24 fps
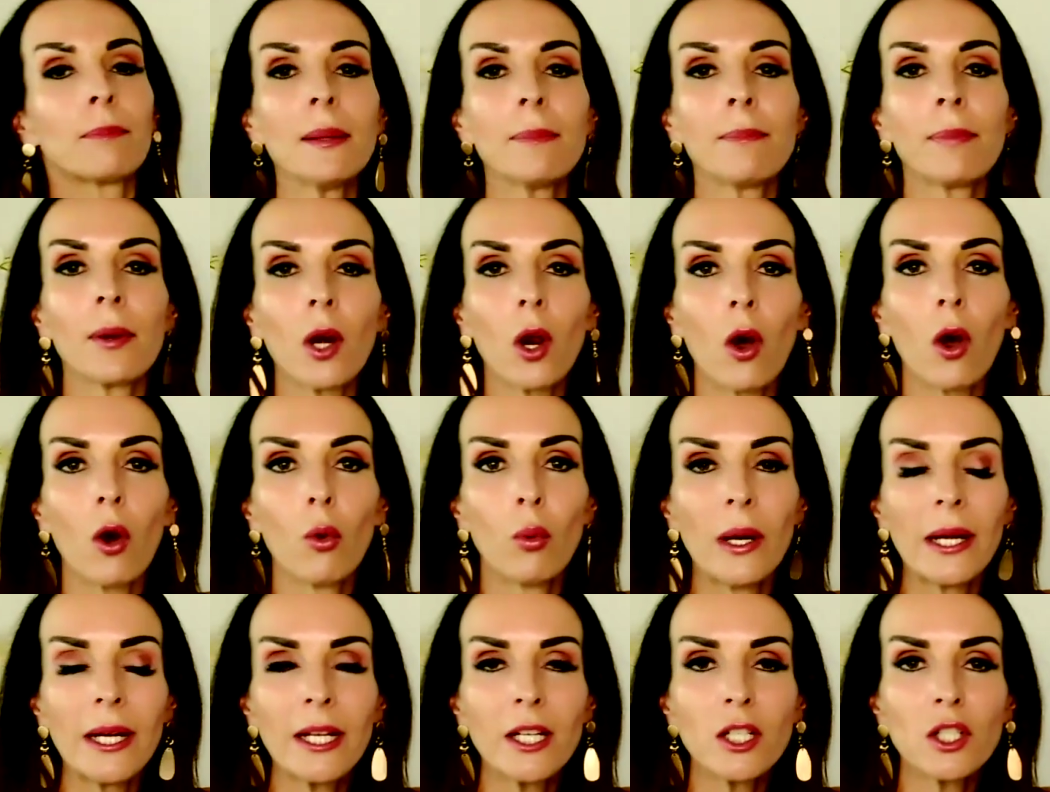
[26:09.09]
people
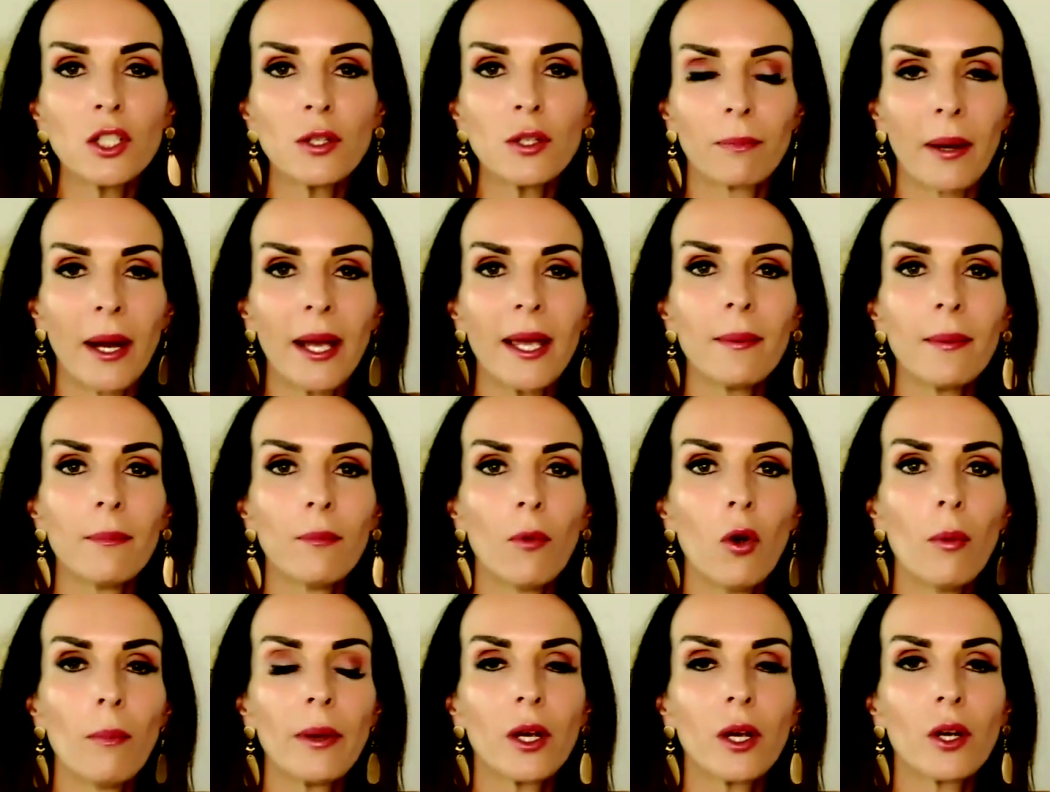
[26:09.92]
are willing to pay
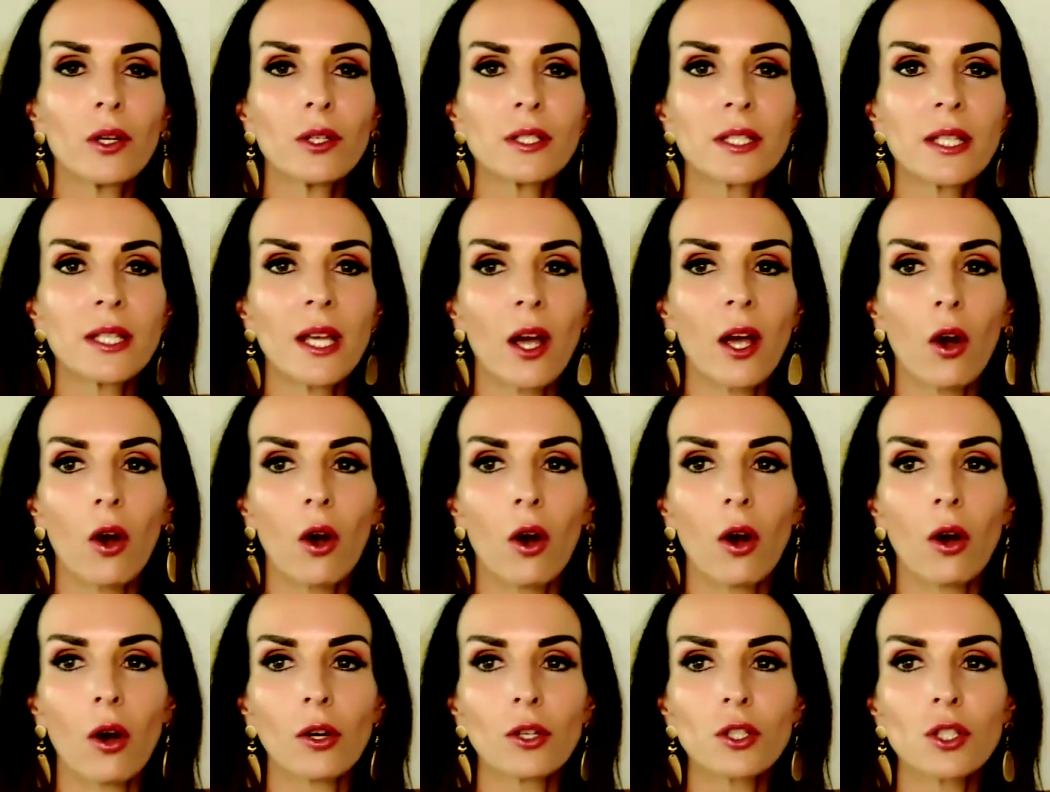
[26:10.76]
more because
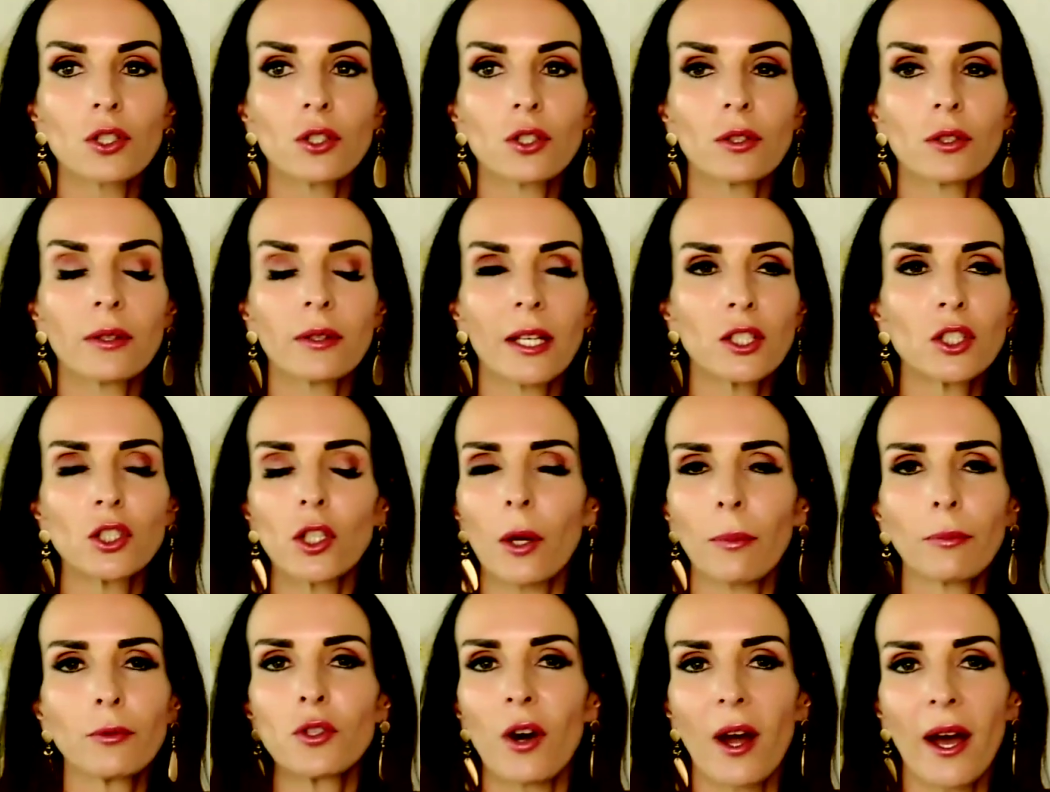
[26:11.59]
they
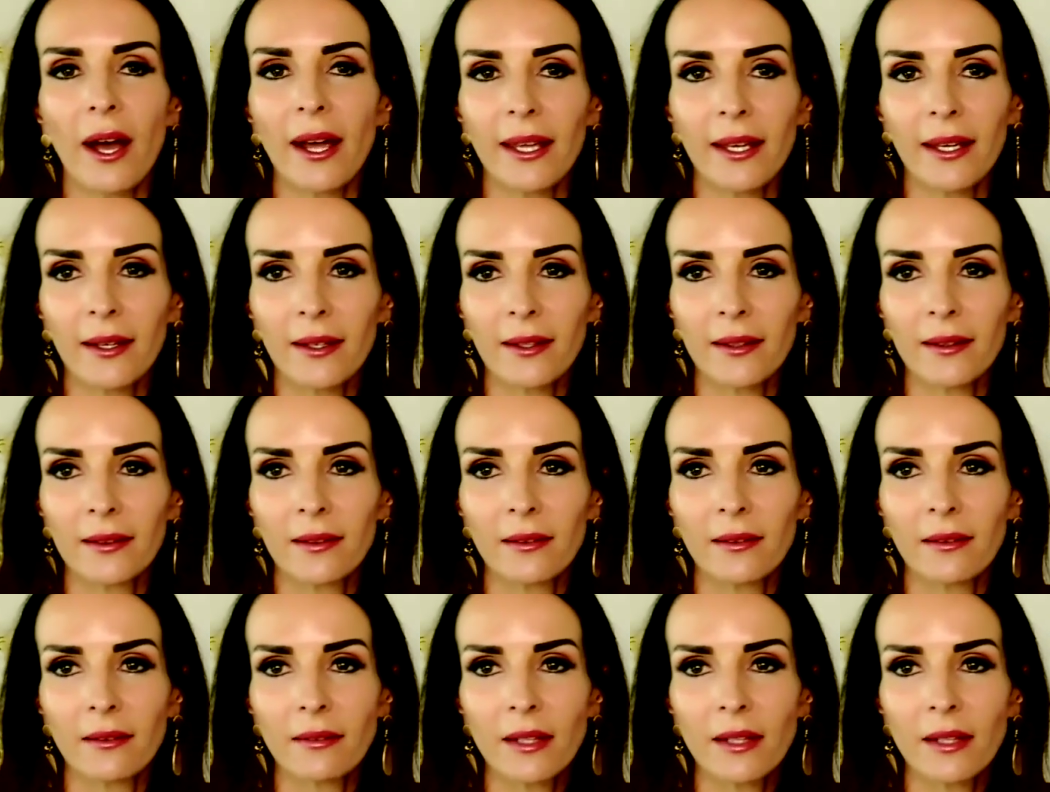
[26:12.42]
stop trying.